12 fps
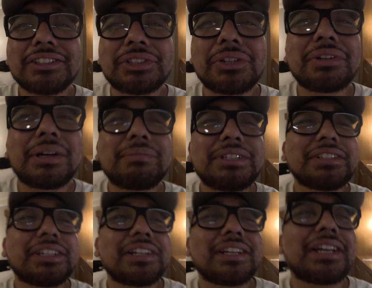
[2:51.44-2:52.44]
So I'm
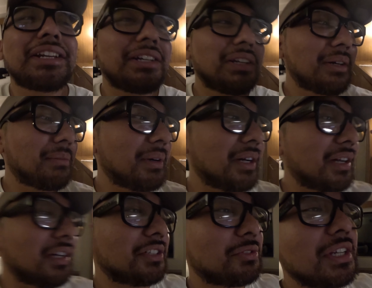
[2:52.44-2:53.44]
just going to end up
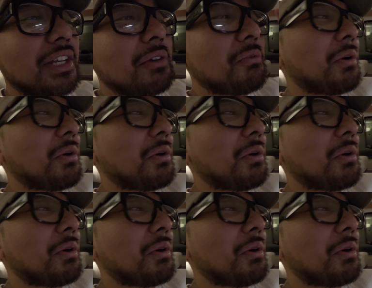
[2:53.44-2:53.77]
drinking